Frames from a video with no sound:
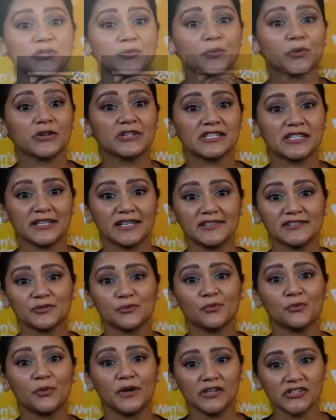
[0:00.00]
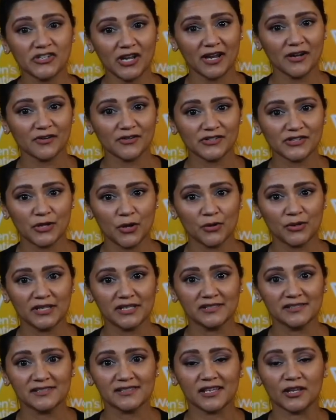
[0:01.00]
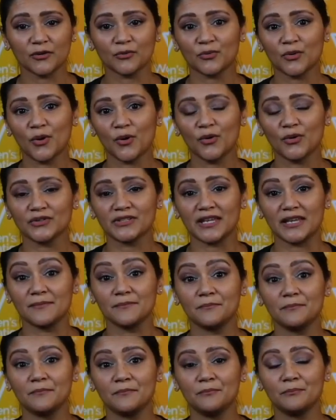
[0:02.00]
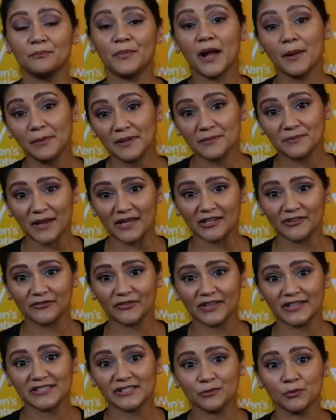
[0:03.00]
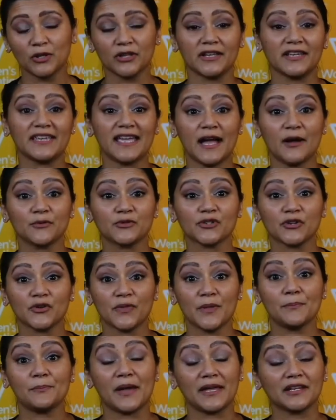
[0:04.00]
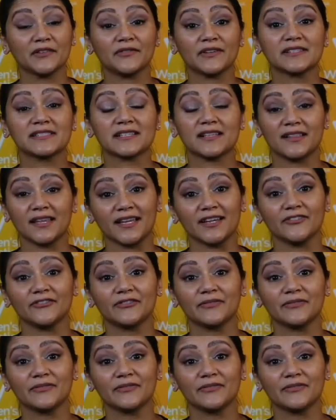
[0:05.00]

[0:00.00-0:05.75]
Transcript: predicts which Arizonans enrolled in public benefits will encounter the benefits cliff.